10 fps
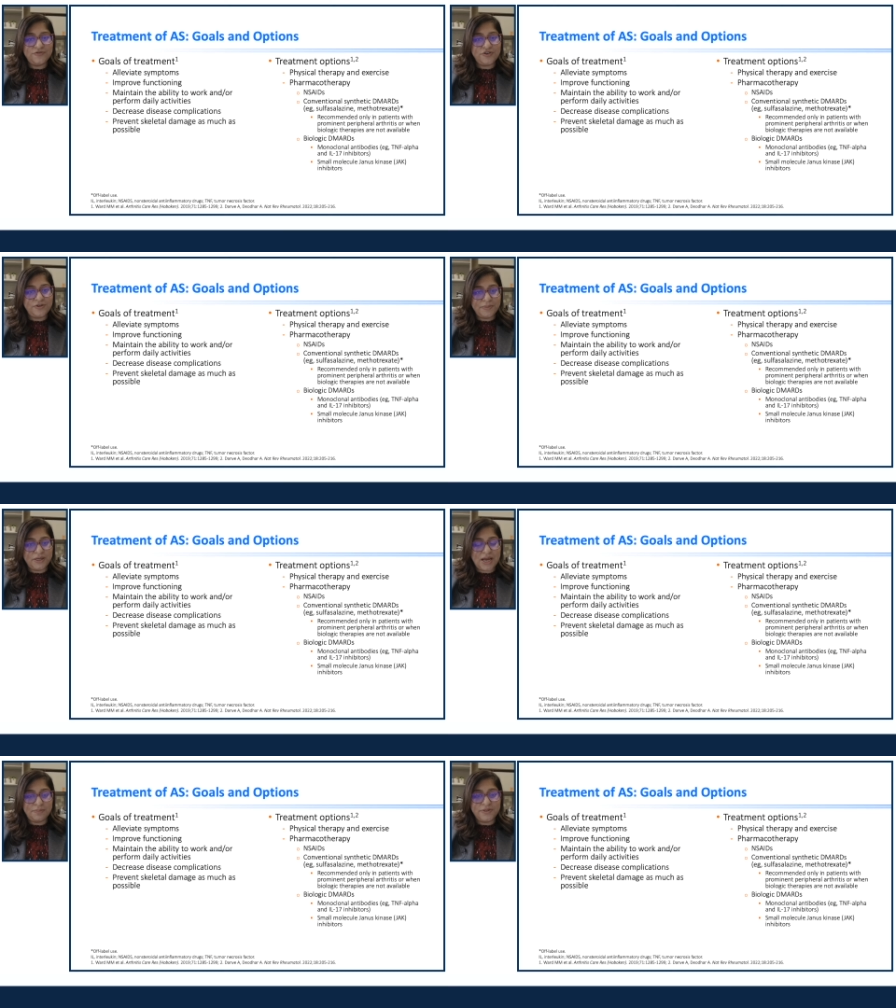of treatment
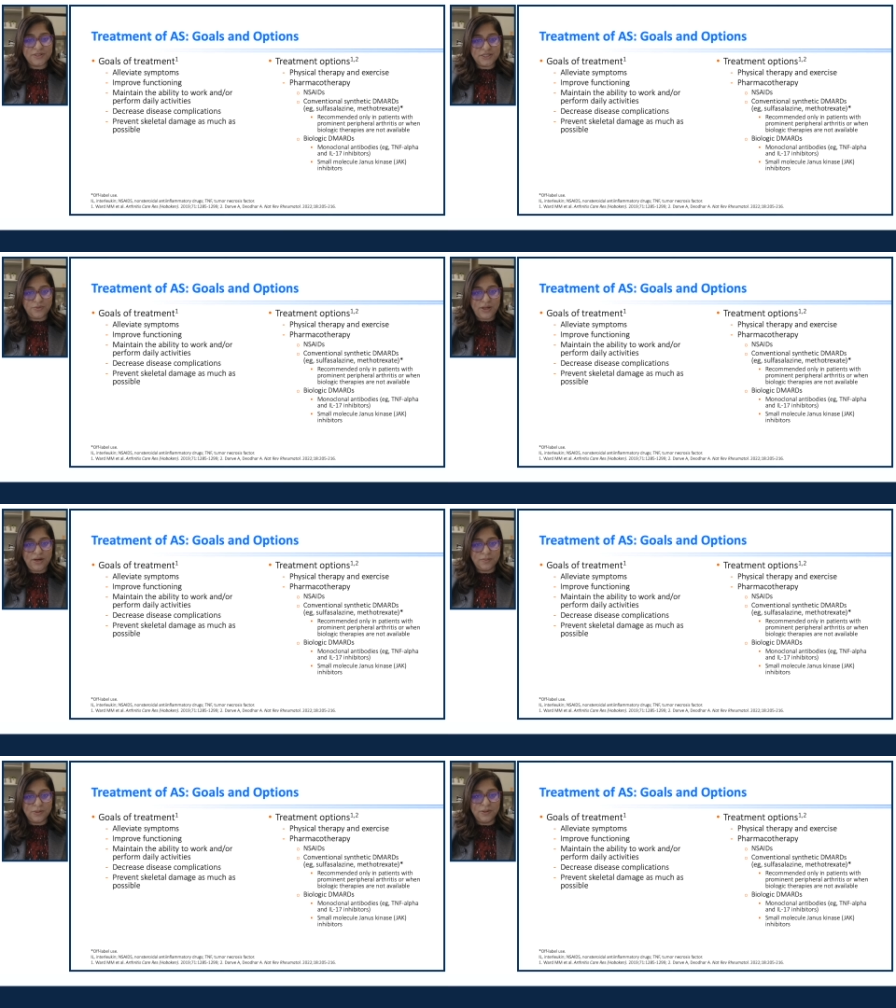options
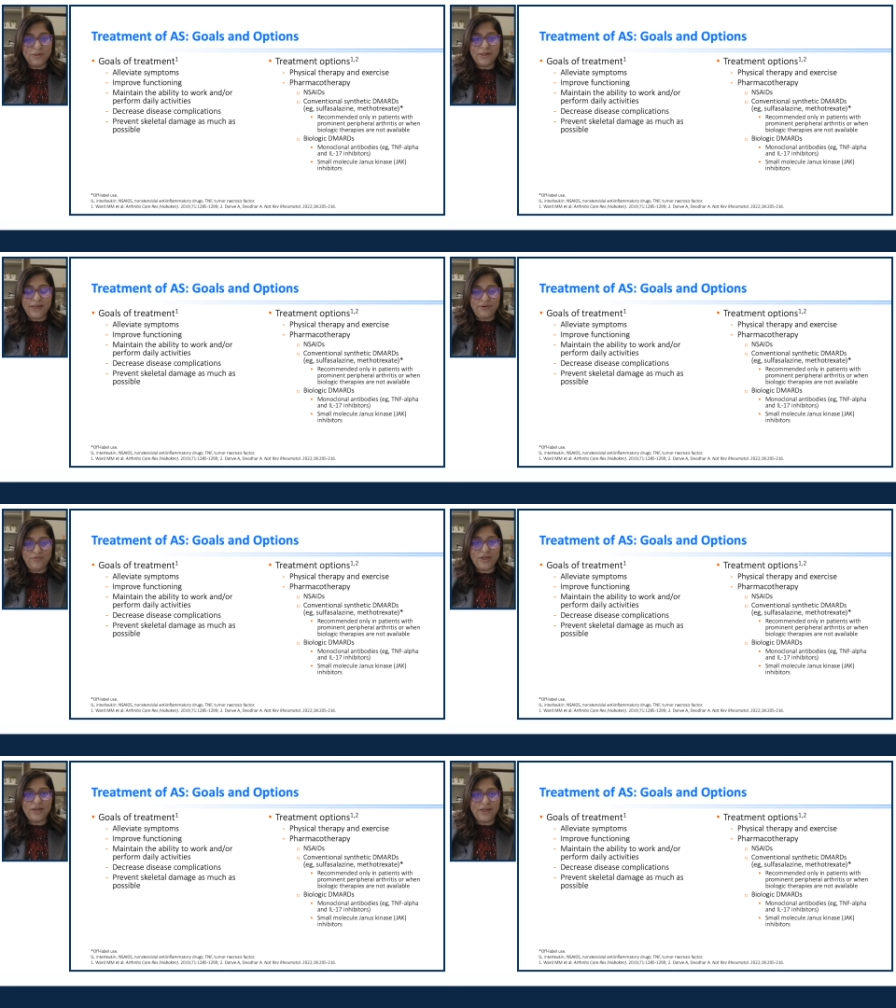available, and
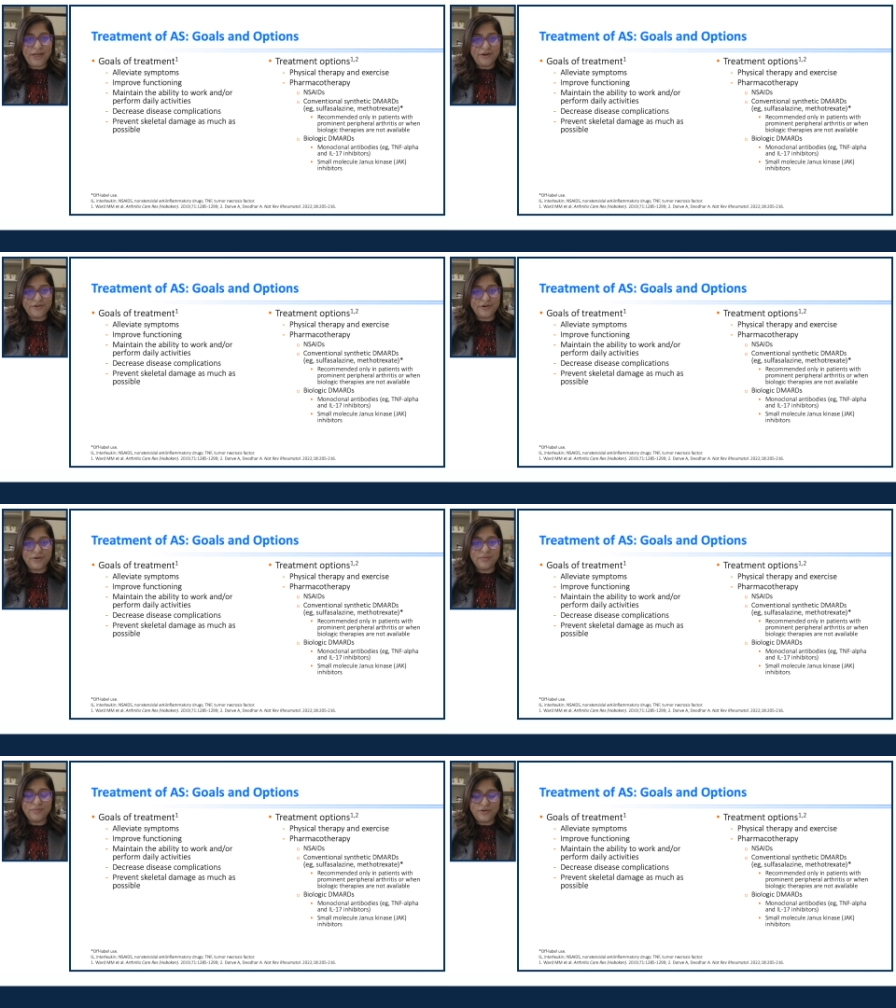we can cater
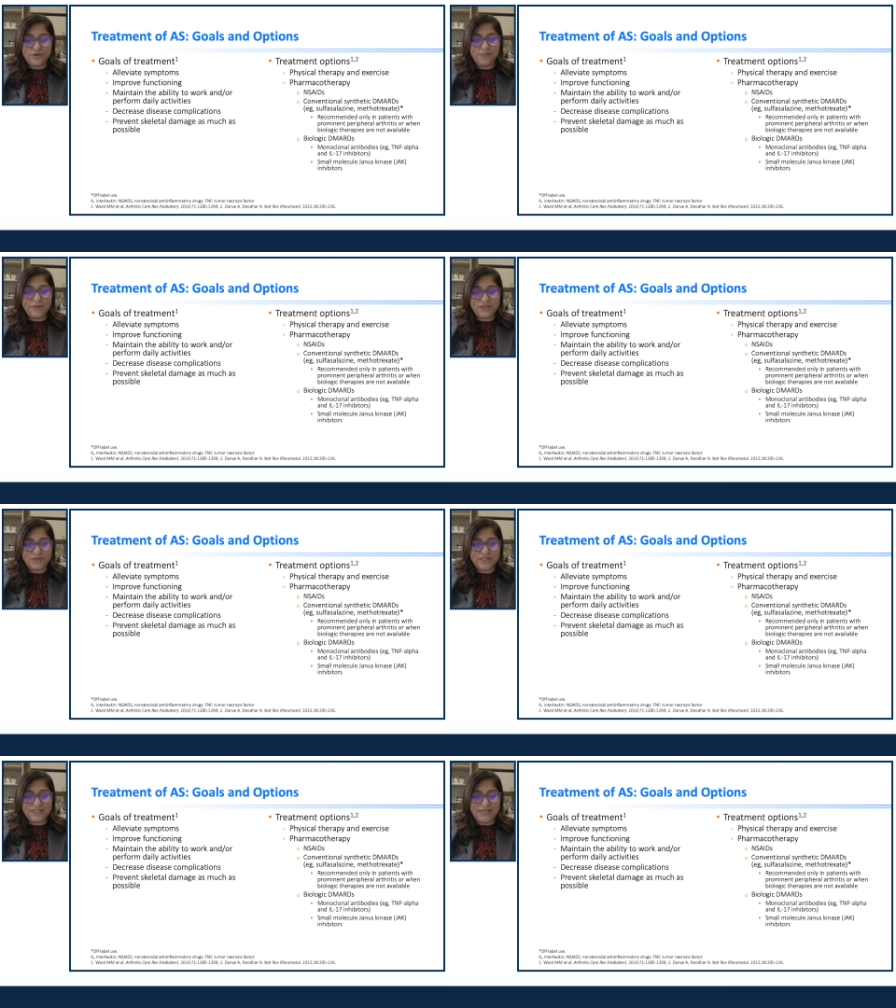to the
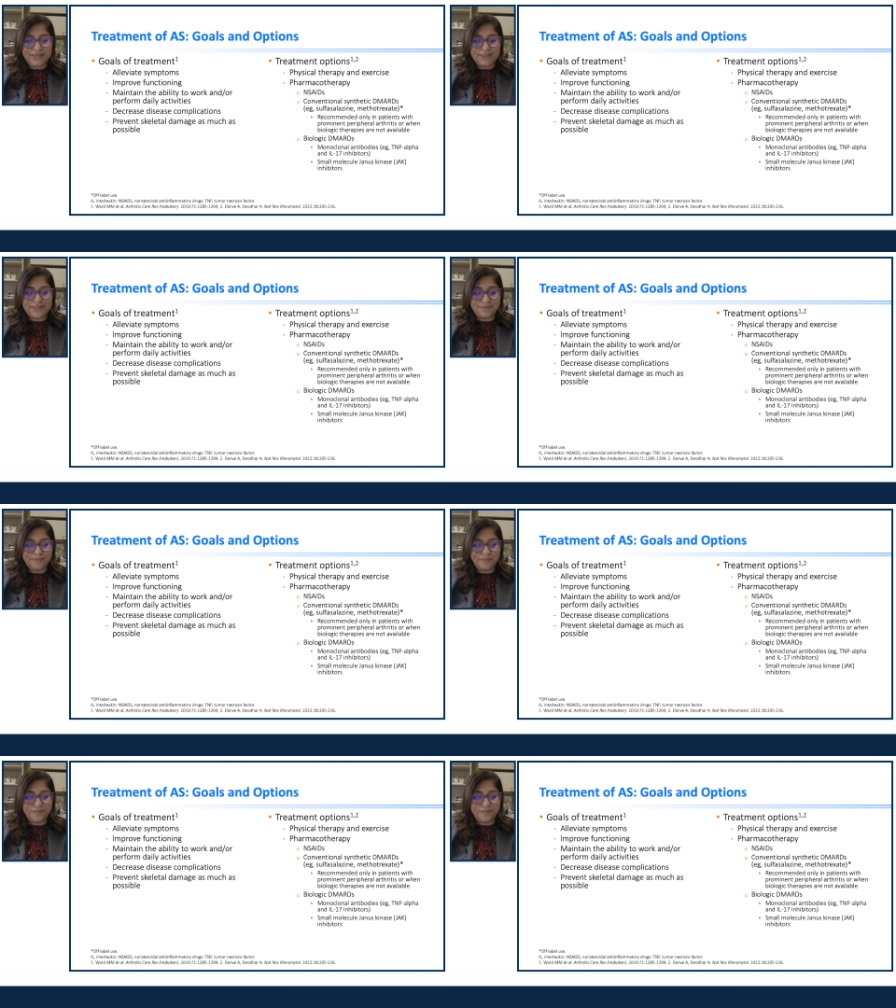patient's needs.